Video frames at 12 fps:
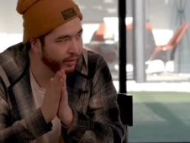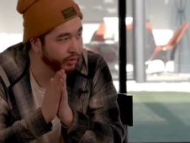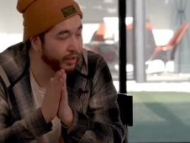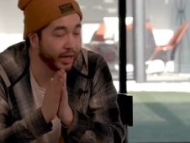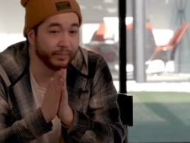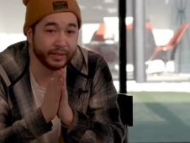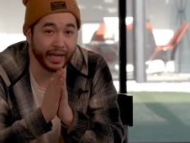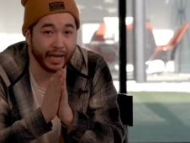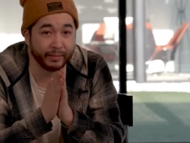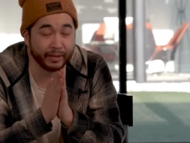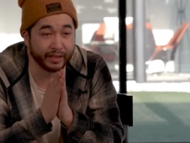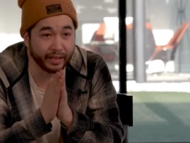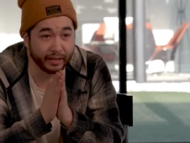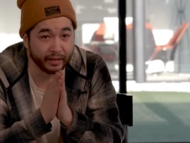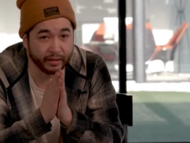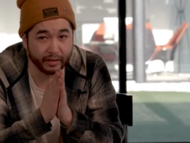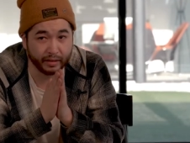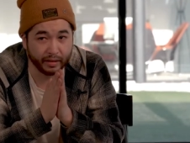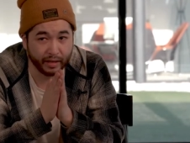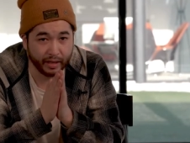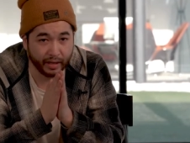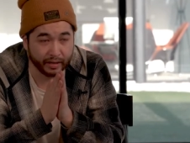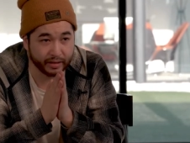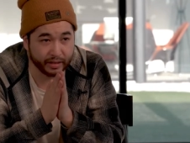Then you'd come to Edmonton
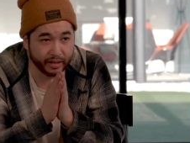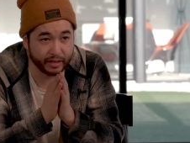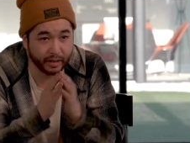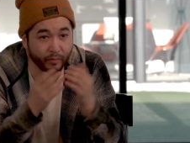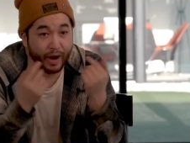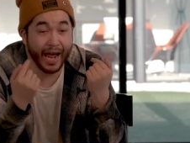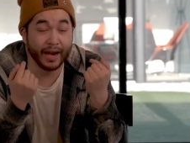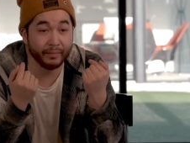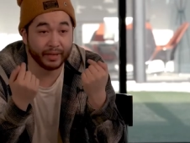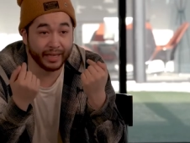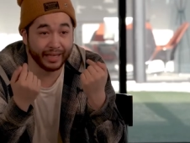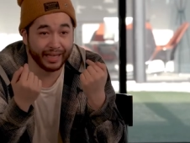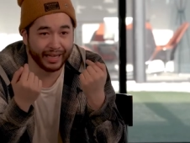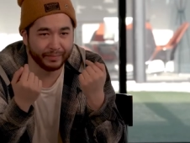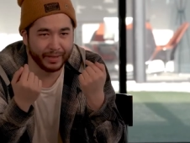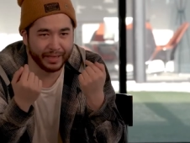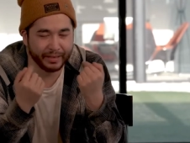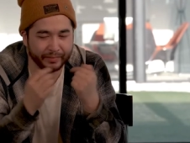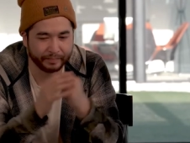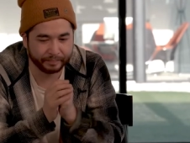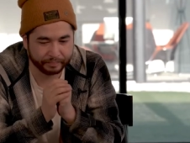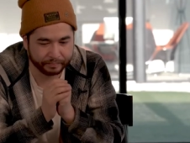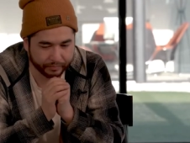and see some random kid like me